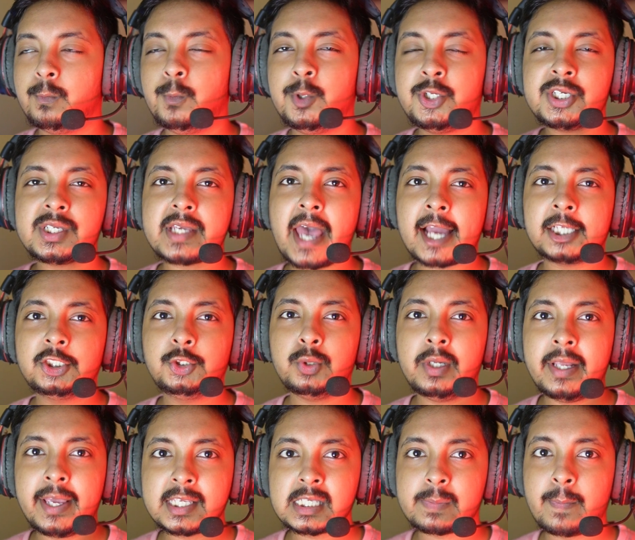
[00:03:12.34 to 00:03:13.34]
which is
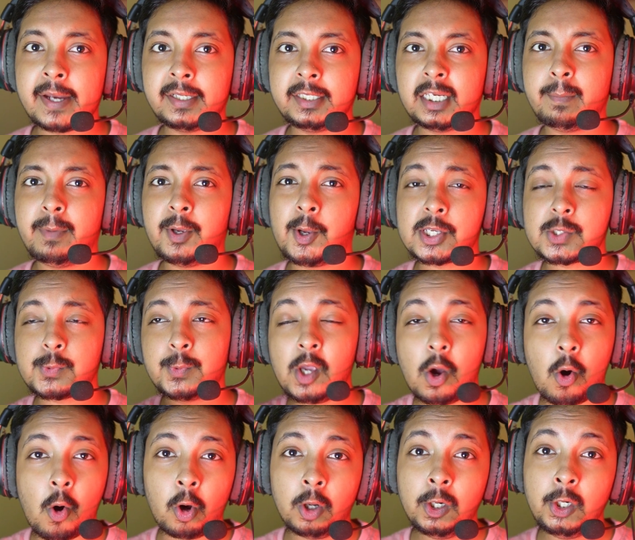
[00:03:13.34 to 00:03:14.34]
actually expected because we
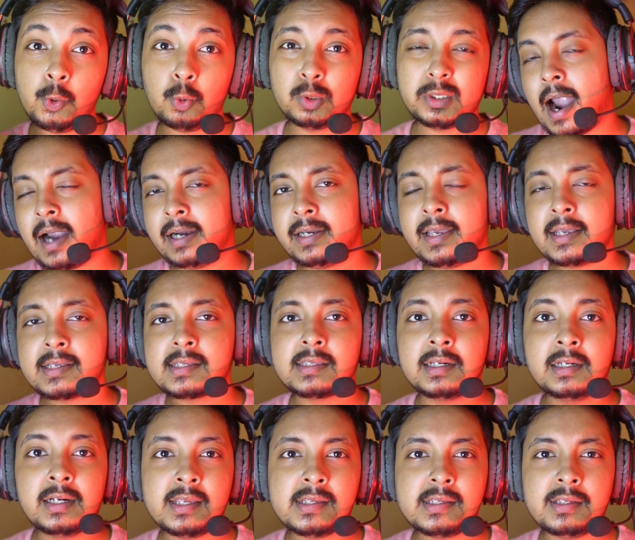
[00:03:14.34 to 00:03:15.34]
all know RTX
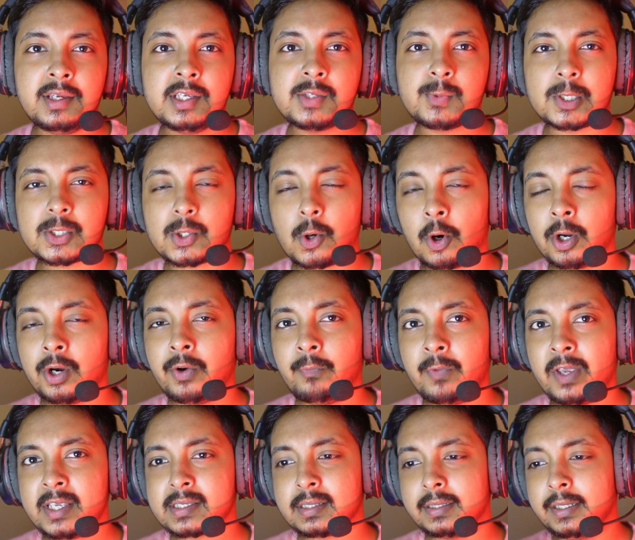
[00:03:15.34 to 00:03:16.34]
30 series was
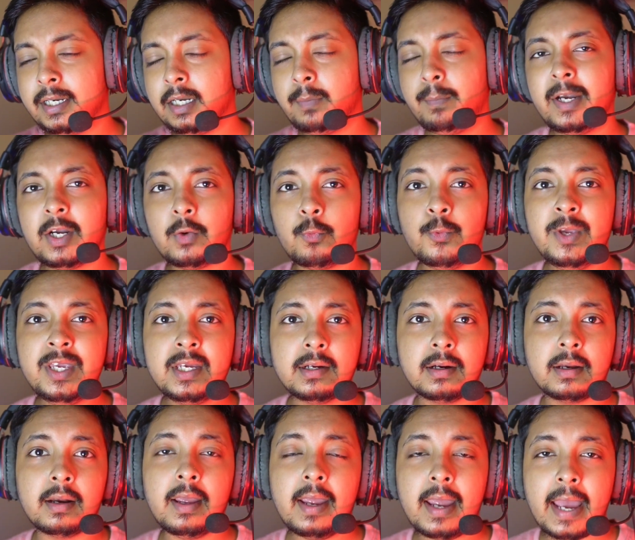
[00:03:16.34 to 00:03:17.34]
always a little bit
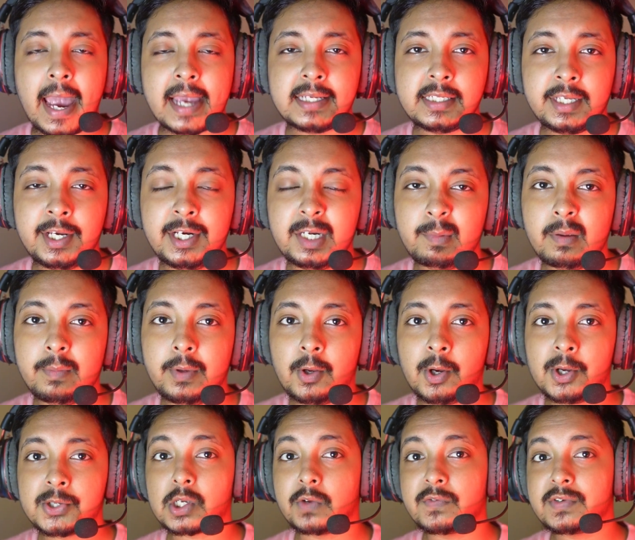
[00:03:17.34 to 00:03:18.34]
weaker at 1080p
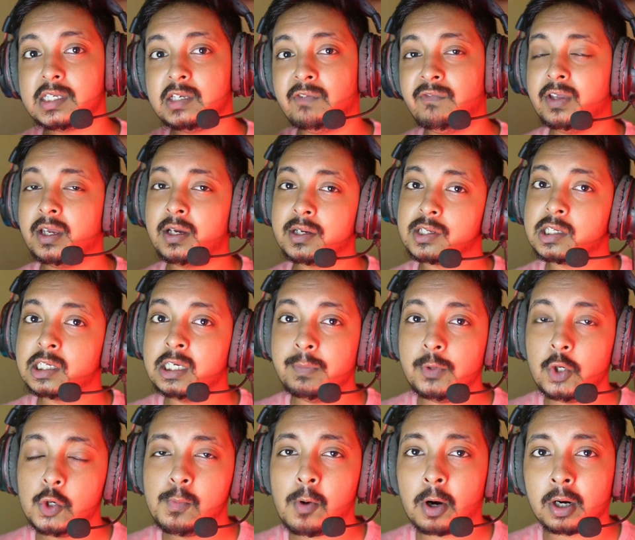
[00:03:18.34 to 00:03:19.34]
because of severe
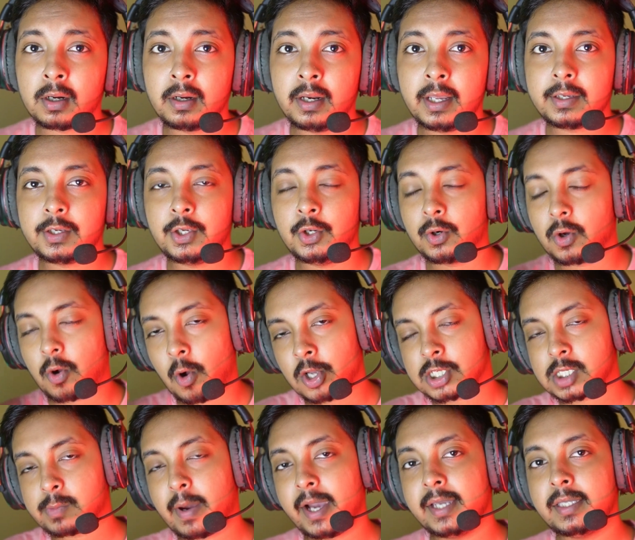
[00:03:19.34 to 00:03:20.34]
CPU bottleneck,
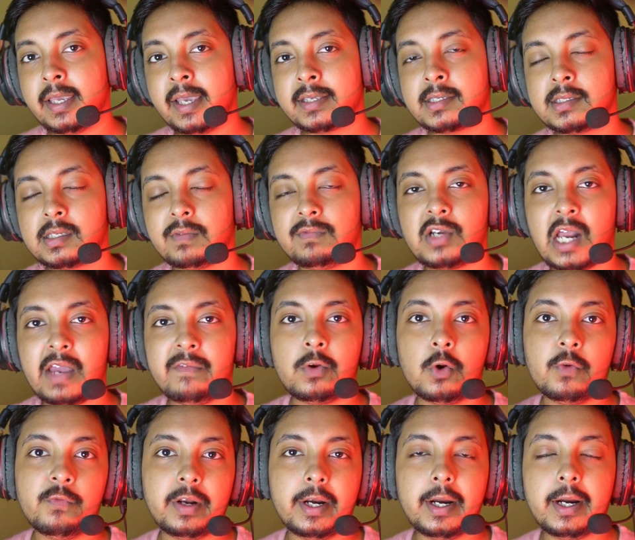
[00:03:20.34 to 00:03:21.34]
caused by the excessive driver
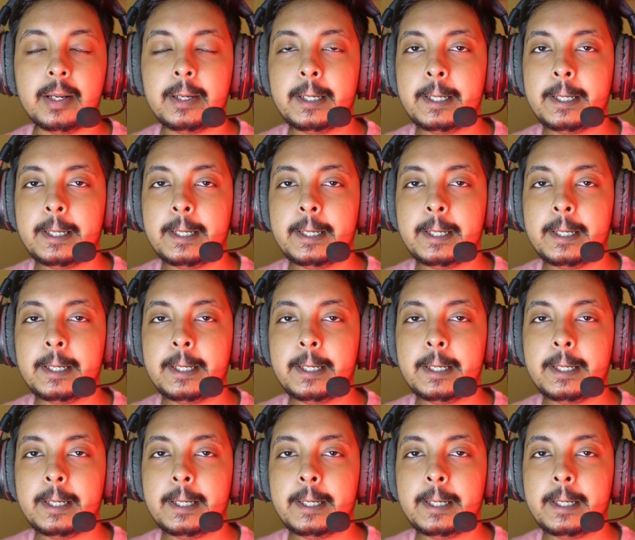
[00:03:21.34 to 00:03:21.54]
overhead.